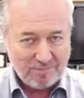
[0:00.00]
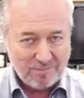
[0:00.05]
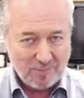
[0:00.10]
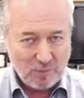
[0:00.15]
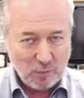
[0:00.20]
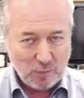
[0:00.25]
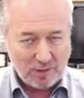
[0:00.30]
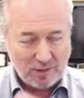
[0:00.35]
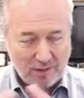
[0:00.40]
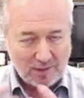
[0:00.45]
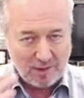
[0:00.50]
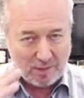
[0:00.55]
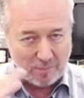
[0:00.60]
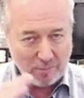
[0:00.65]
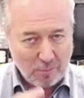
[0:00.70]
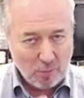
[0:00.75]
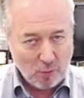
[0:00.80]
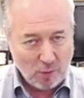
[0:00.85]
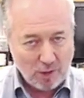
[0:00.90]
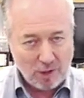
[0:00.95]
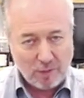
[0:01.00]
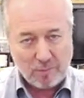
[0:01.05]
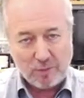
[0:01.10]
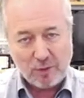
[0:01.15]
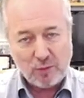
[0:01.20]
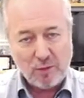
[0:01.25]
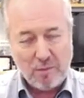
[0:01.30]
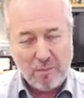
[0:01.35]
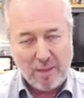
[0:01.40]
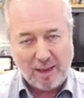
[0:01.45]
which is the border
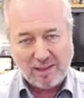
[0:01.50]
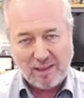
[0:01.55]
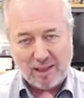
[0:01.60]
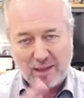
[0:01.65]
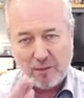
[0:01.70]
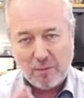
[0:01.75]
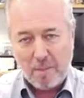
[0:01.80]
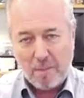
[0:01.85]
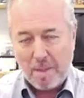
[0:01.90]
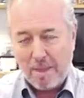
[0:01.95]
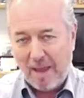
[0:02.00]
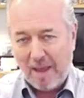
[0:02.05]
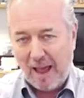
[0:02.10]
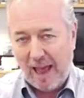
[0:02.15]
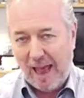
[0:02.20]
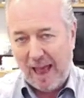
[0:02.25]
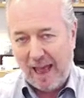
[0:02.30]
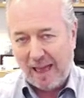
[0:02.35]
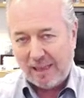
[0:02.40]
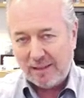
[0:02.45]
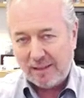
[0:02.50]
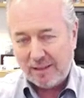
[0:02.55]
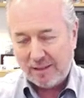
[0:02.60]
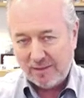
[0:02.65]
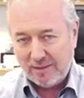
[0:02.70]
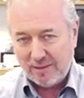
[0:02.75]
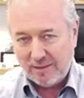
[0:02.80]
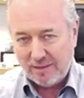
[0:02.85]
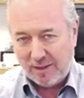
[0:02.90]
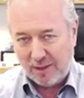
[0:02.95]
between Mexico and
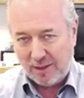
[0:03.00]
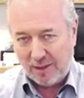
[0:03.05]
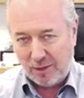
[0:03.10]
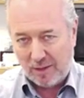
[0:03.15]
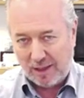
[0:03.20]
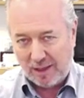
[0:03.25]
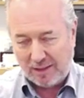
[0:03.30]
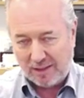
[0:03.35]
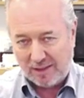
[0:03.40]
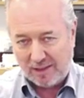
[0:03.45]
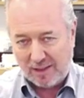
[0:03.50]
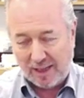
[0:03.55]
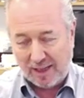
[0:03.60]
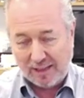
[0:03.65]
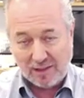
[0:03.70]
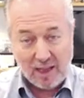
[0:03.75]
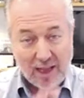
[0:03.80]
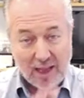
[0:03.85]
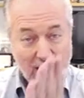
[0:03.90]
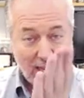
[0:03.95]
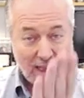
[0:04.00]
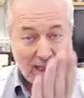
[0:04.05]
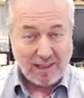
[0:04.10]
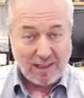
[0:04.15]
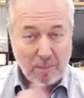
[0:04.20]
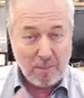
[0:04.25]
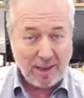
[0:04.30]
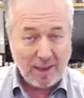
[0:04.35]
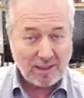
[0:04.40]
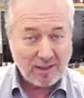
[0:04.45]
the United States, and
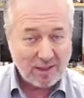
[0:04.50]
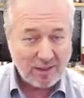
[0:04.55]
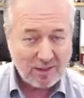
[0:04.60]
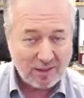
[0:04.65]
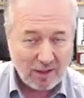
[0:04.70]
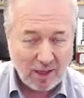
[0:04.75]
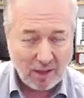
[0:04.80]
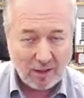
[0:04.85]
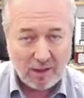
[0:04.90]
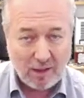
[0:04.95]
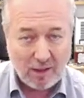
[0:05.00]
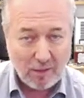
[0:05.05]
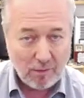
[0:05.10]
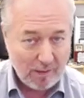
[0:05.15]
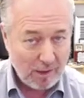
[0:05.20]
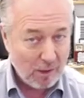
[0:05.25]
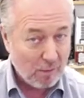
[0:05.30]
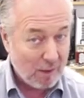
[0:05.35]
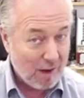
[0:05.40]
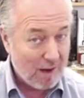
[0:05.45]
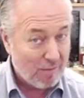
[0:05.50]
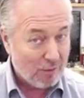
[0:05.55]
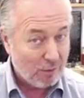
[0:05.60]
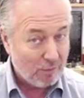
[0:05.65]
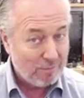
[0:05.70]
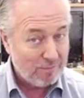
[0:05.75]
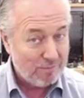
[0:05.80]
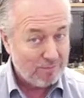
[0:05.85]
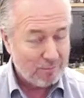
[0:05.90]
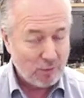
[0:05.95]
the Mexicans call it Rio
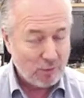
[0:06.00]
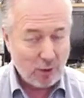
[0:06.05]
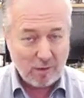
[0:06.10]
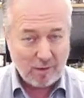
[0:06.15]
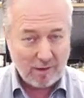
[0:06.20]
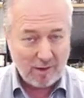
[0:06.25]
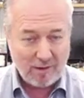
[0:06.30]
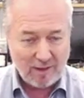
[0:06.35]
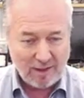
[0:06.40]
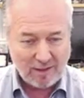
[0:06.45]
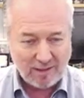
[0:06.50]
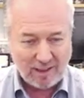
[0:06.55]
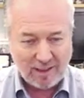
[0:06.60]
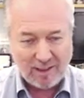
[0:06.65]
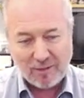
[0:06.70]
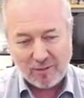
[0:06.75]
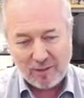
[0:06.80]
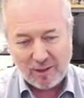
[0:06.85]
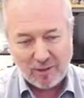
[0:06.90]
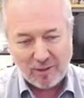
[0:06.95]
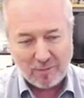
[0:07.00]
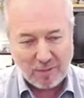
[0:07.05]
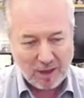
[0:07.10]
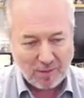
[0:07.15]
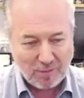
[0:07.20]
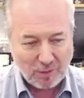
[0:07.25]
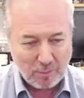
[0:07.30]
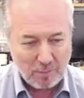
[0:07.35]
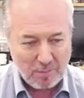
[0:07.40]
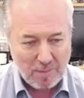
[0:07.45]
Bravo, no Rio Grande, Rio
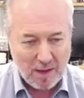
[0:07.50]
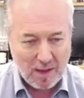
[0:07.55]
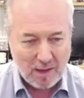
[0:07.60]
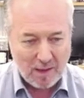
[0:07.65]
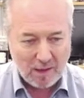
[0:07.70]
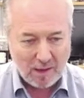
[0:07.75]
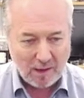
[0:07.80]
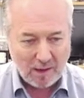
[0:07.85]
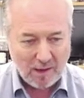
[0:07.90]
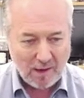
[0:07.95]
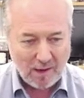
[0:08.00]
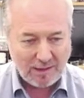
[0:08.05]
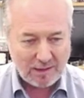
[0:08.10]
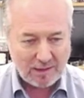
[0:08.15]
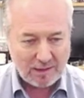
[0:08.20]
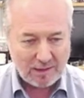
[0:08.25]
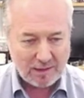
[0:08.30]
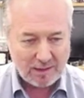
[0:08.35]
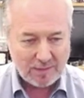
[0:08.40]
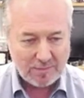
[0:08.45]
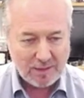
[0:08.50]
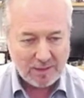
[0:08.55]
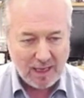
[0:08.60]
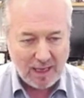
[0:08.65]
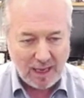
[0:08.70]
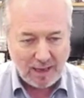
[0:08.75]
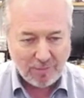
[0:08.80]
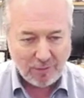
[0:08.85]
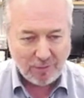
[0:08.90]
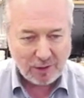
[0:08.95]
Bravo. All right,
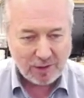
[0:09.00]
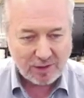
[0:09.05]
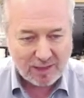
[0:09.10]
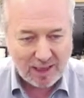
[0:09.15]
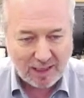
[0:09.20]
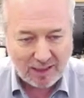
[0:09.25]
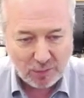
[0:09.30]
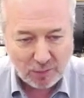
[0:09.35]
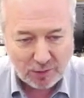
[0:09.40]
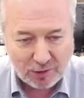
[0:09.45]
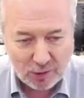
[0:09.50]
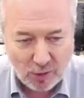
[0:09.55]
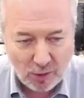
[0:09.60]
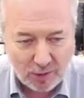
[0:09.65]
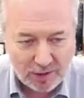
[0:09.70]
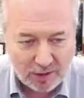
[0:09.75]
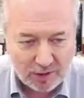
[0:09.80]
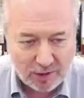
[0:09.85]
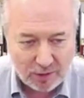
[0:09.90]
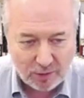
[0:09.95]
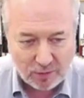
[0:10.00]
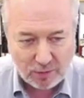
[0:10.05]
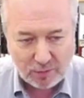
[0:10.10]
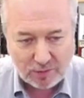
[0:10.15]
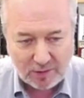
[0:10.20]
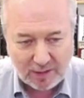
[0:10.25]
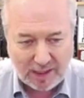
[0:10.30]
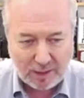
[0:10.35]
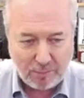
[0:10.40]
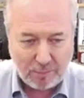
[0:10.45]
have you decided what you're going to do
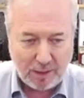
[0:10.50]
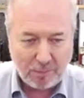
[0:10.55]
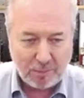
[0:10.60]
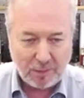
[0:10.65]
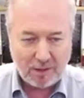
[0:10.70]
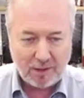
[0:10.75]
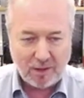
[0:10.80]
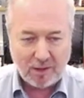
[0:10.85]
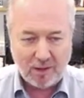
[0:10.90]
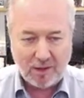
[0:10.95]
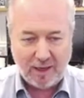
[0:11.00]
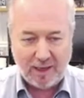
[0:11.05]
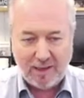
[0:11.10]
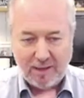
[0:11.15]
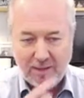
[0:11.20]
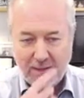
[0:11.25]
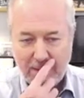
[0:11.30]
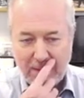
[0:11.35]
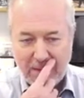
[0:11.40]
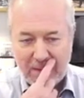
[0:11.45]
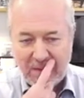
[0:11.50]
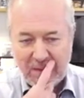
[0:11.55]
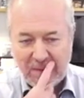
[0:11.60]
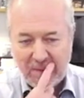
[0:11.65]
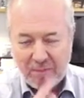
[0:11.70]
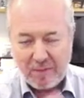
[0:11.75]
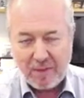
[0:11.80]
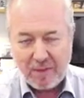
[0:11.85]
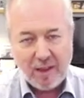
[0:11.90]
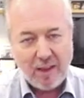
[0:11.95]
to get people learning?
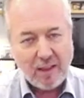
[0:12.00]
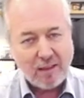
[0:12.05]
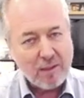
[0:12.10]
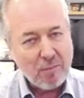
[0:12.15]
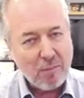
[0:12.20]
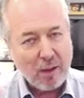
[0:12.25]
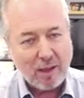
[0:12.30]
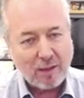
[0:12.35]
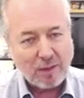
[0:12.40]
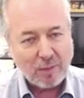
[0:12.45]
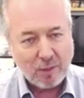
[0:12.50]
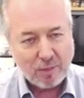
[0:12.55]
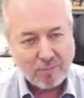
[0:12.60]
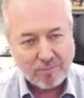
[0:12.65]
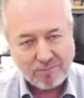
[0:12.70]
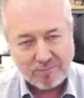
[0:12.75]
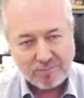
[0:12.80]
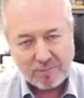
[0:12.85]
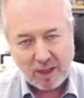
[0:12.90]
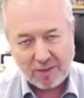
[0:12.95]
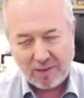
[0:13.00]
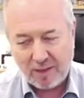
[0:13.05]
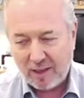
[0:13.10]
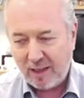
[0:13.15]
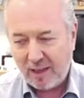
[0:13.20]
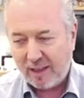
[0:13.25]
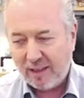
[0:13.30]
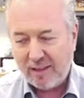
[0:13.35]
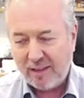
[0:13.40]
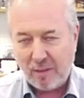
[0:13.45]
It's impossible. I think
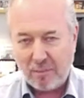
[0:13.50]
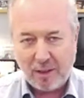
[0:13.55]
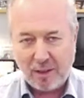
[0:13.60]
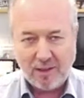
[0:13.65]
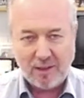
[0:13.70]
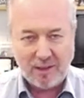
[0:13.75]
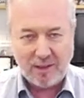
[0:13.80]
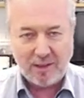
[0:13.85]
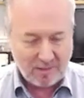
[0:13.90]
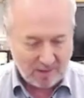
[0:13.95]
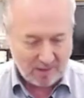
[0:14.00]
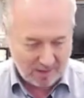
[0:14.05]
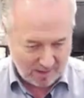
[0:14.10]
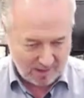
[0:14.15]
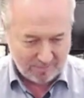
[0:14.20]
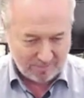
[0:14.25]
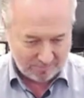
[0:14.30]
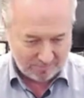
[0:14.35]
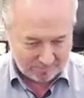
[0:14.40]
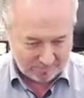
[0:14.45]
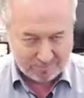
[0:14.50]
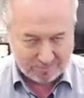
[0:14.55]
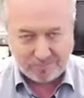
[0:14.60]
la gente aprende de verdad.